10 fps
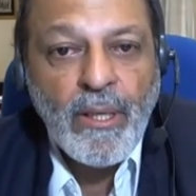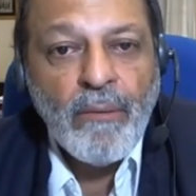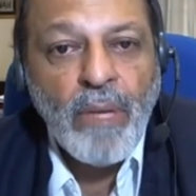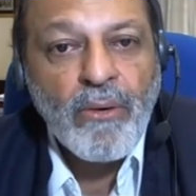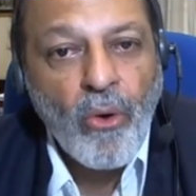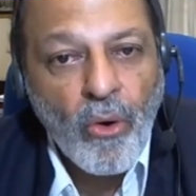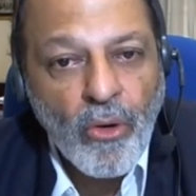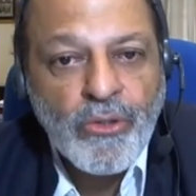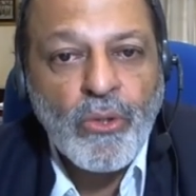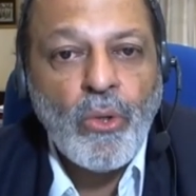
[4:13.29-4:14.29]
but
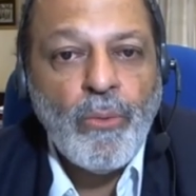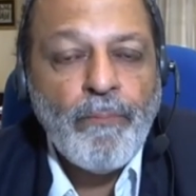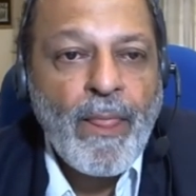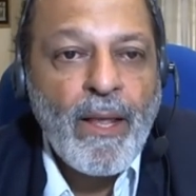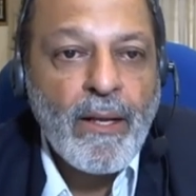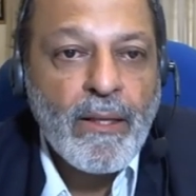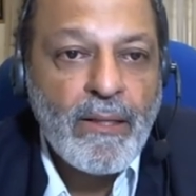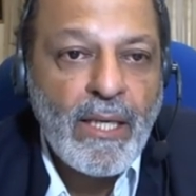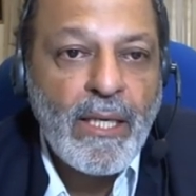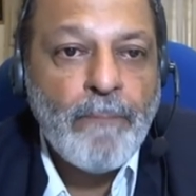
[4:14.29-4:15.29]
also
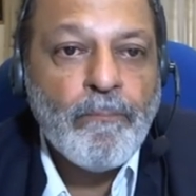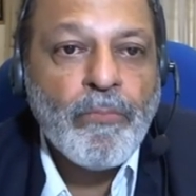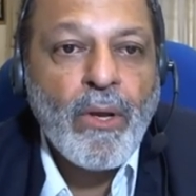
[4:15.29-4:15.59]
the